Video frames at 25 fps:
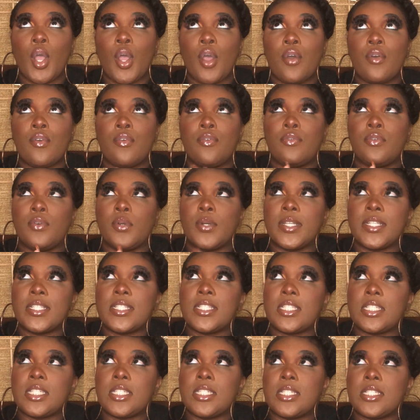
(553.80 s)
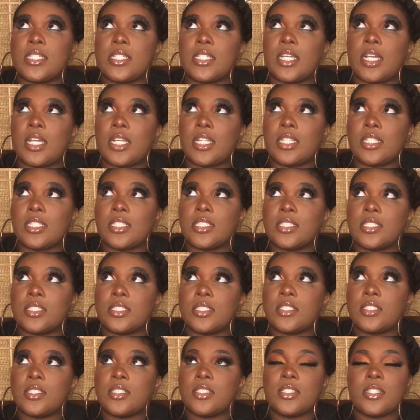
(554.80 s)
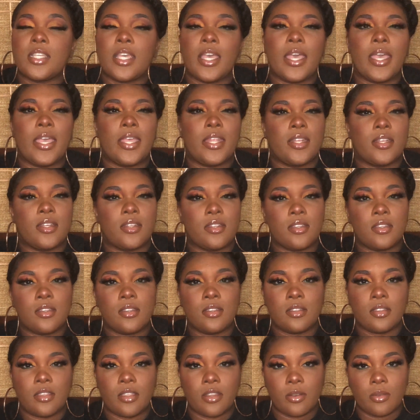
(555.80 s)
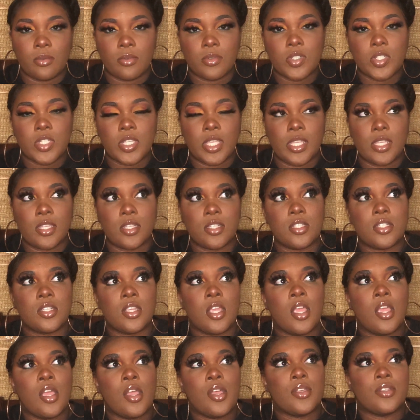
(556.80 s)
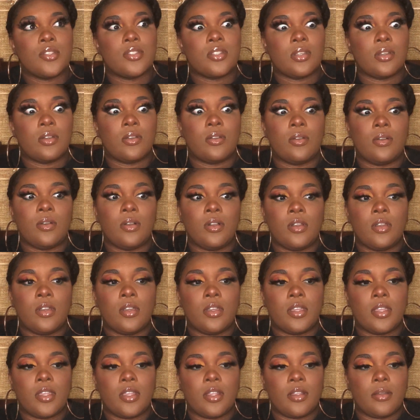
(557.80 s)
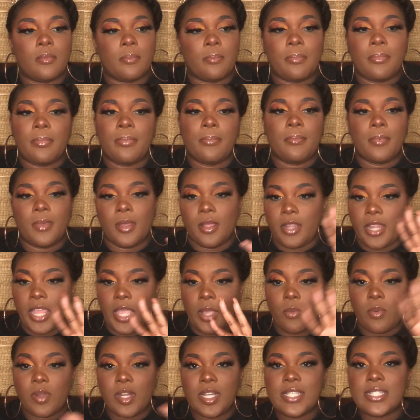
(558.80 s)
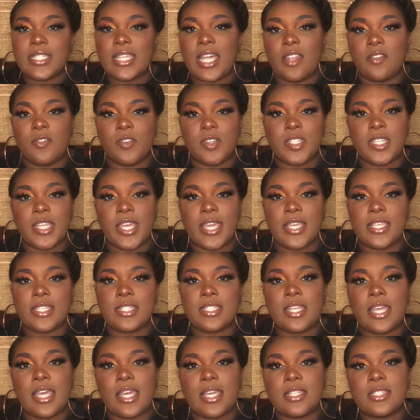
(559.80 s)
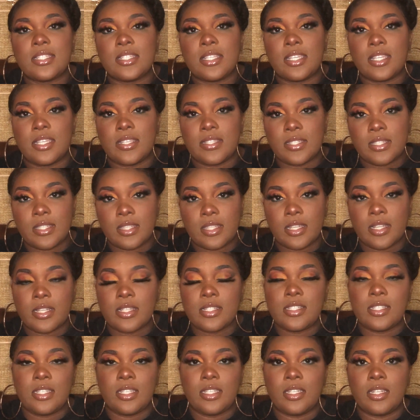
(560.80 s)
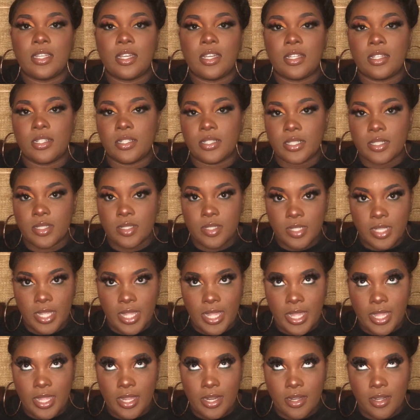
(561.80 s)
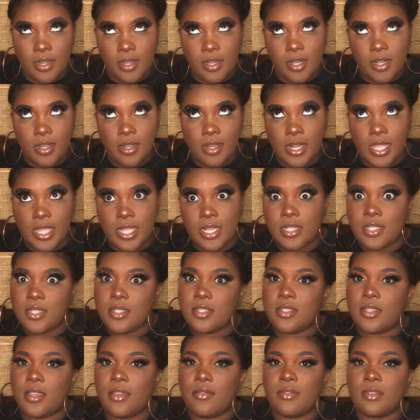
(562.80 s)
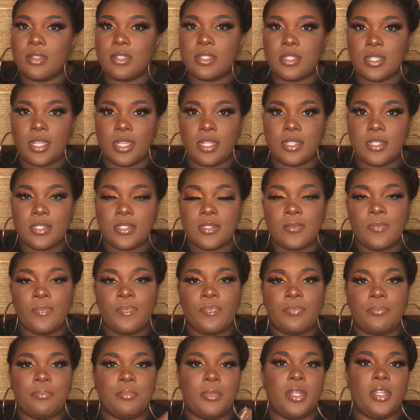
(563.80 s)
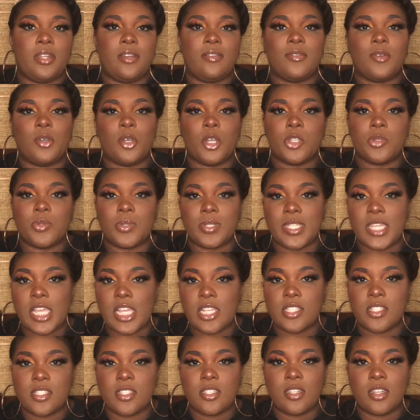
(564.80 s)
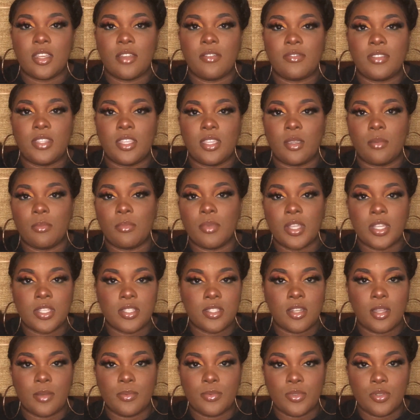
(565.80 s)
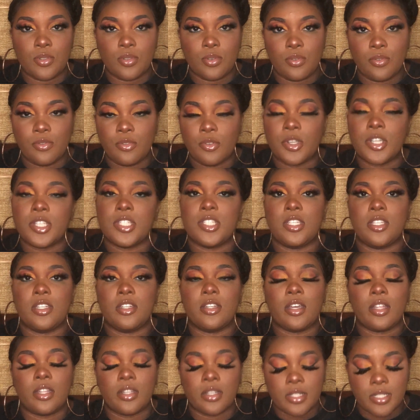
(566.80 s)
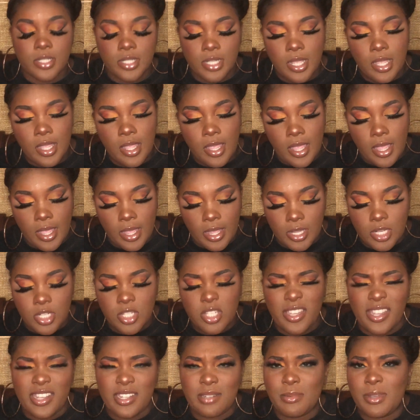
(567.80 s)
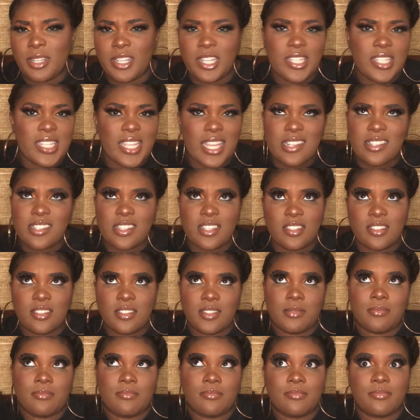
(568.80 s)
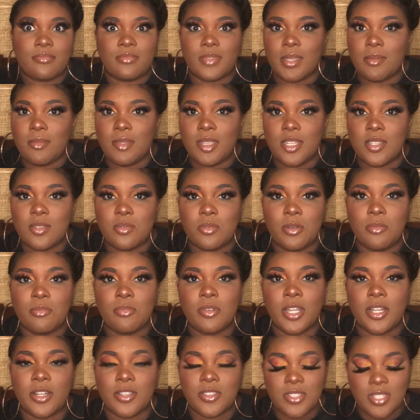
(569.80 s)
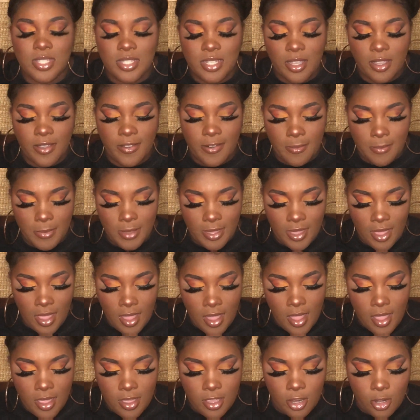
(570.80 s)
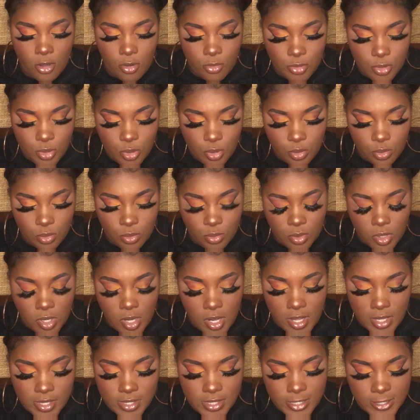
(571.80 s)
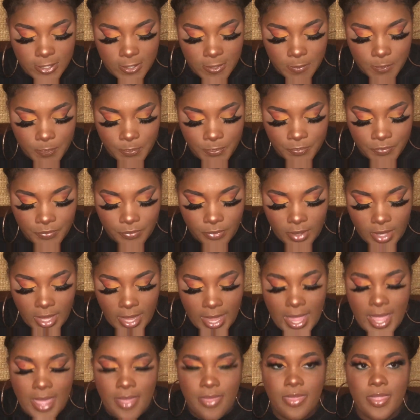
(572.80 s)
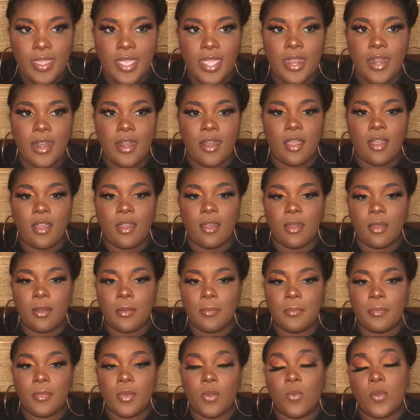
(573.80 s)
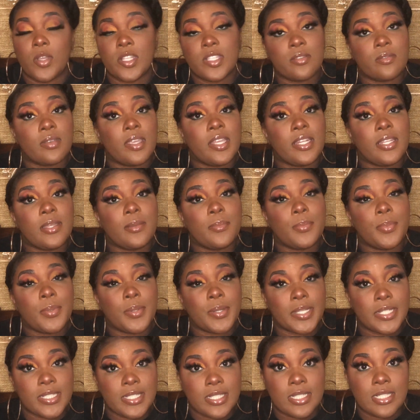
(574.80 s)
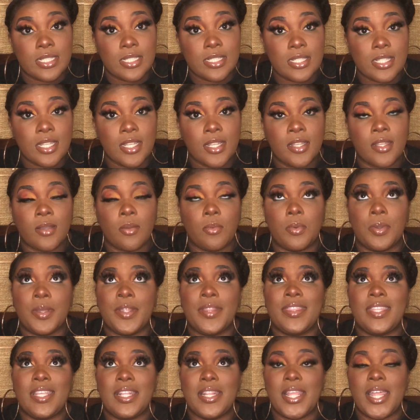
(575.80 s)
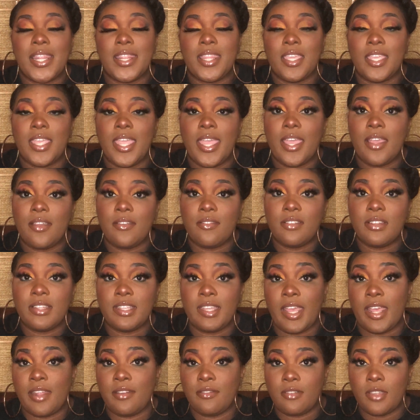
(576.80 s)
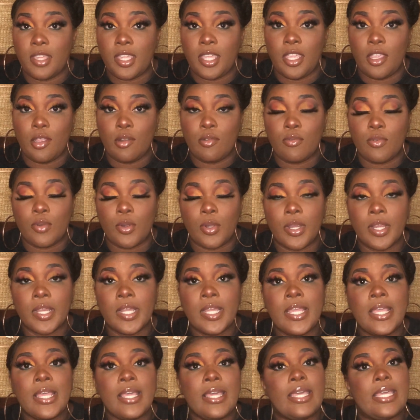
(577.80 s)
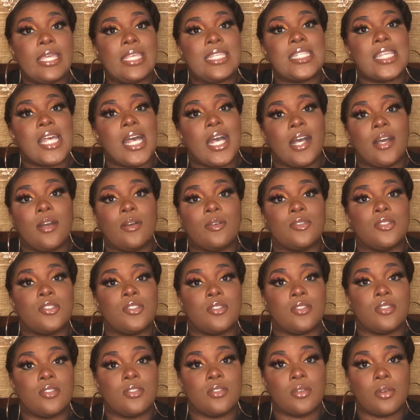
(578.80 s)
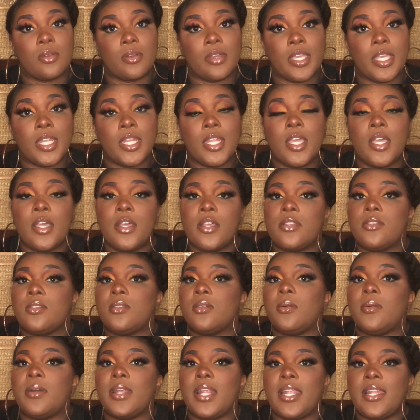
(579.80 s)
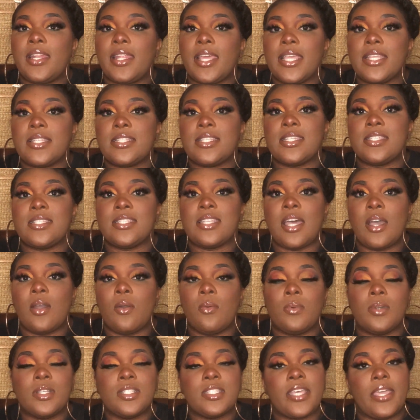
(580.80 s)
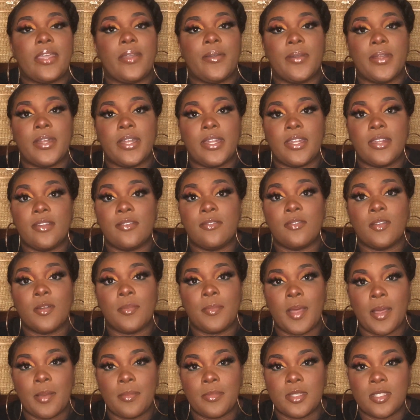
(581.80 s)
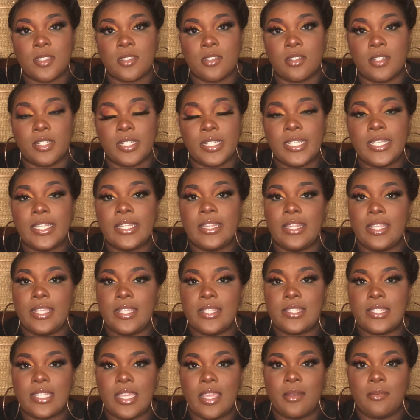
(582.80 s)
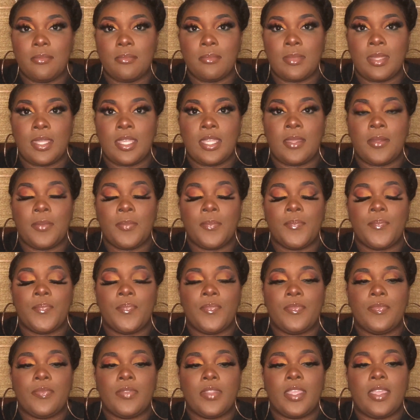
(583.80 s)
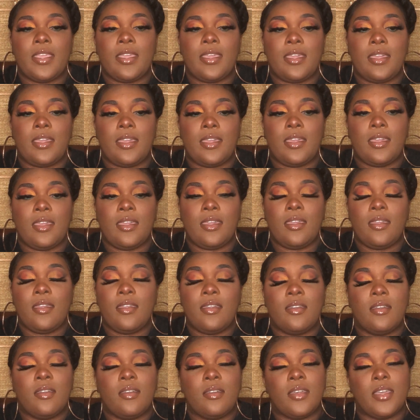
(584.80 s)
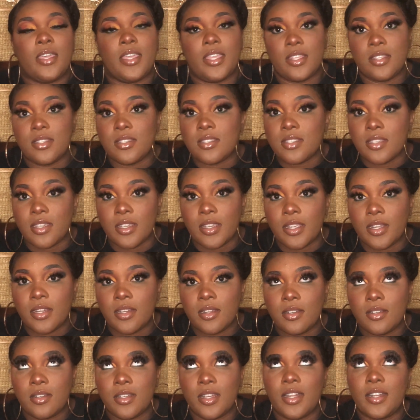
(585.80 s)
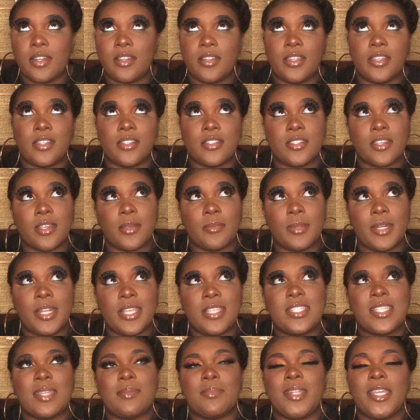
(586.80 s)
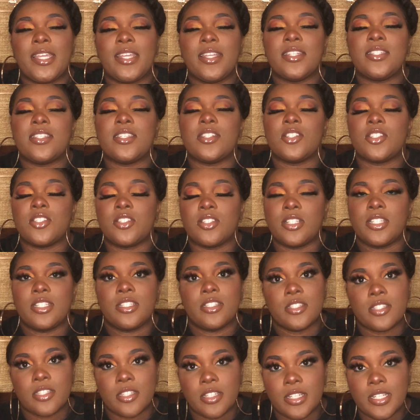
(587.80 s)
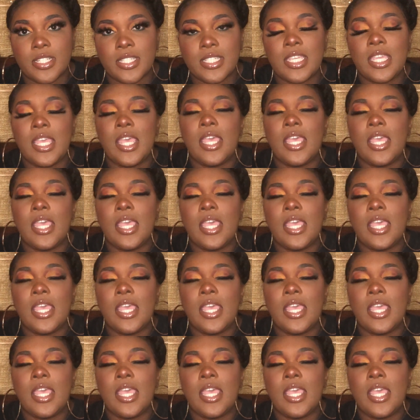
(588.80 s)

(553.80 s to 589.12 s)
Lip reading: $14 and, you know, change. So like what it's advertised as is $13.97, but then of course with taxes and everything it brings it up to $14 and change. But the taxes, I mean, it's one product, so it's not going to be, you know, too costly. And then what's really important, one thing that they heavily advocate for, is how to store it. So what I liked is that once I ordered it from Amazon, they sent me a insert, not an insert, but they sent me like a digital insert